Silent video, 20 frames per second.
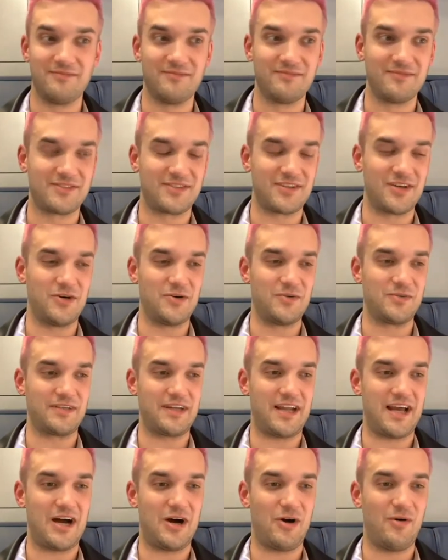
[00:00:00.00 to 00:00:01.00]
So
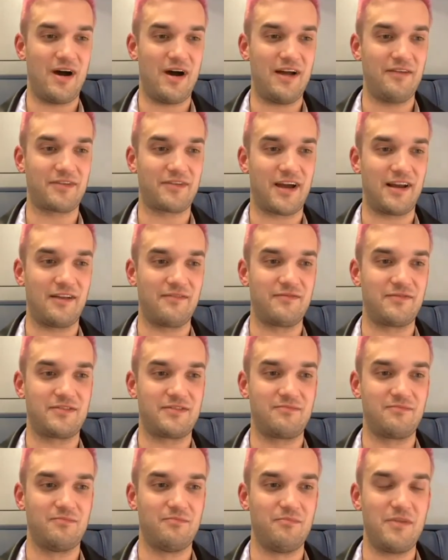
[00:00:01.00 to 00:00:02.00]
now I've kind of
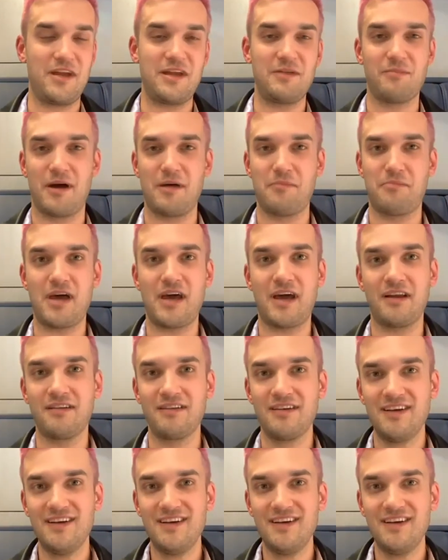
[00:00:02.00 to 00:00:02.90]
made my bed.